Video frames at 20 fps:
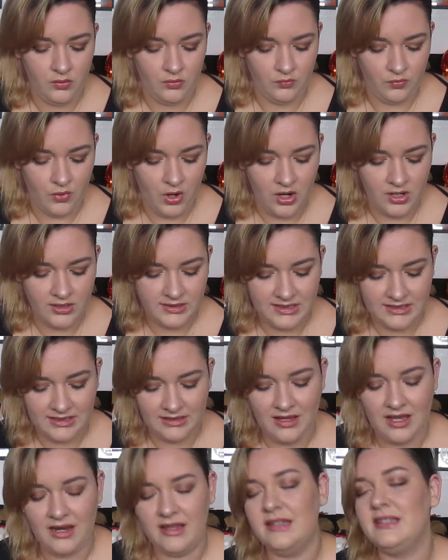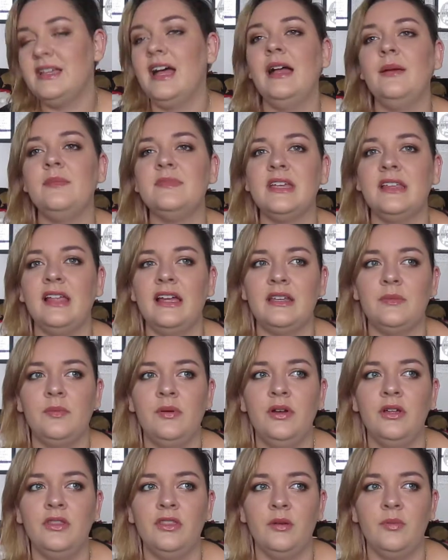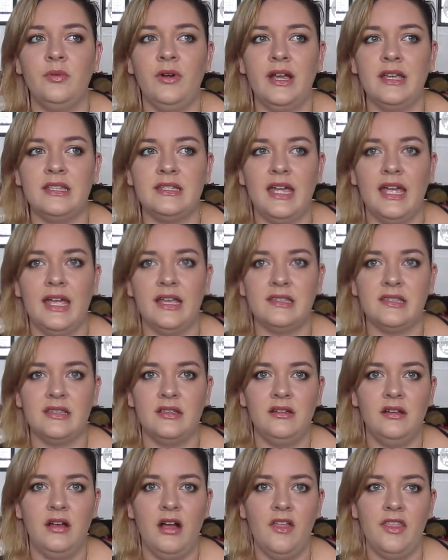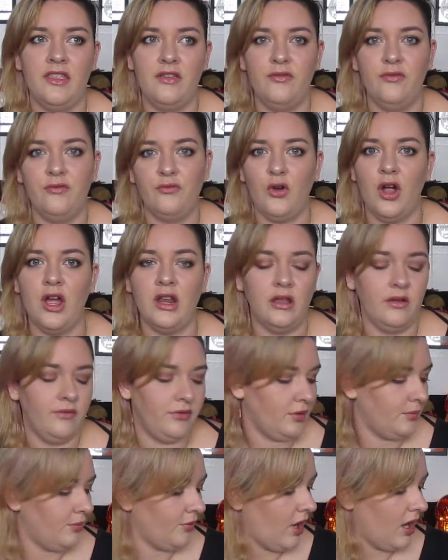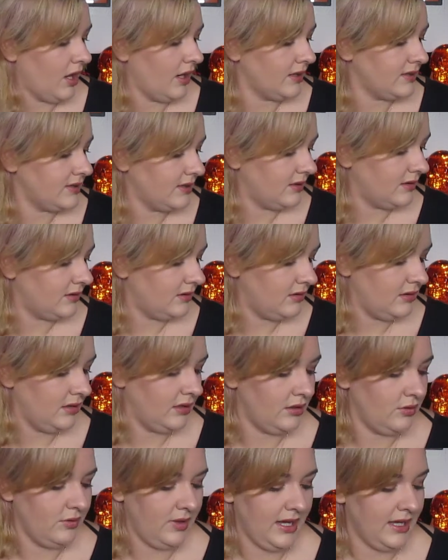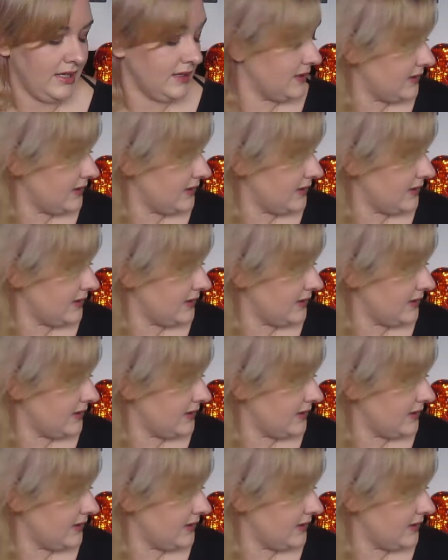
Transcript: Ross, is a lot of the times they like to put their price tags on the front of their products, and you can't